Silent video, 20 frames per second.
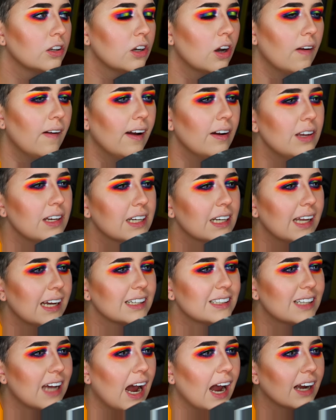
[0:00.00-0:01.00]
You know how you can
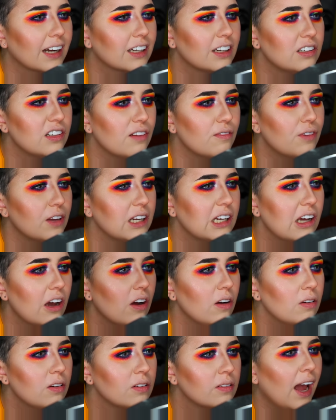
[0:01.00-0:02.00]
like darken your
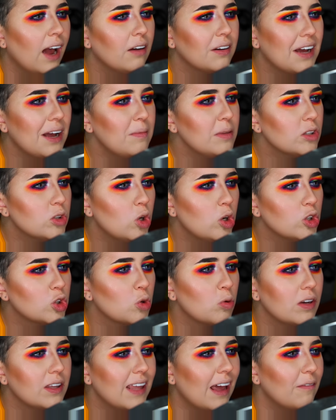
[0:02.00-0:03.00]
video? How come it's
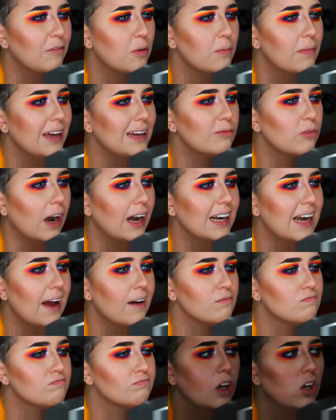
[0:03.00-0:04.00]
not doing that for me right
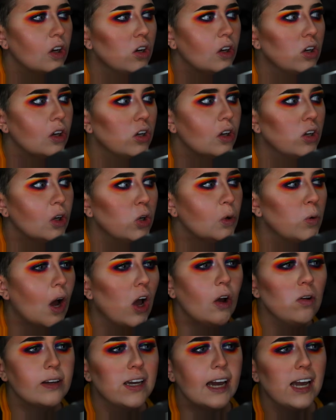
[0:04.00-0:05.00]
now?
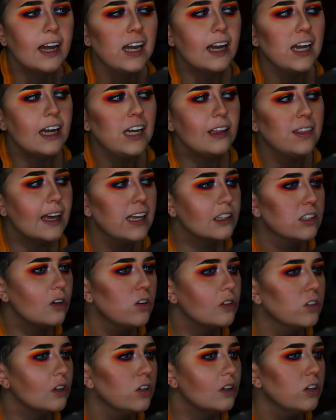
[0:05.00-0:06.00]
Oh, okay, that's
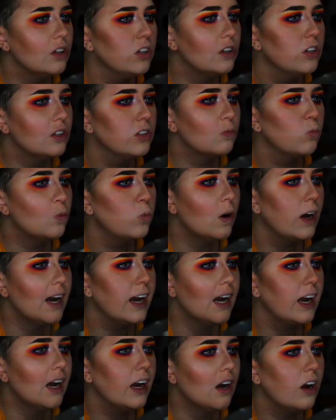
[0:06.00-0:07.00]
not good.
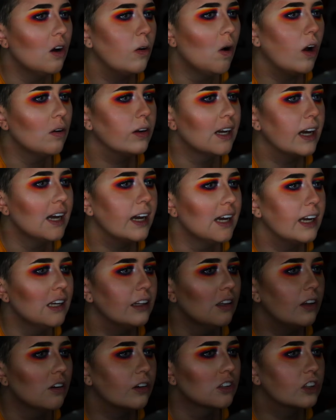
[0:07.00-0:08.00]
Wow,
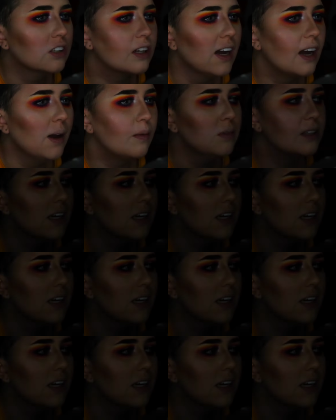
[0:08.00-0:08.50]
okay, look, calm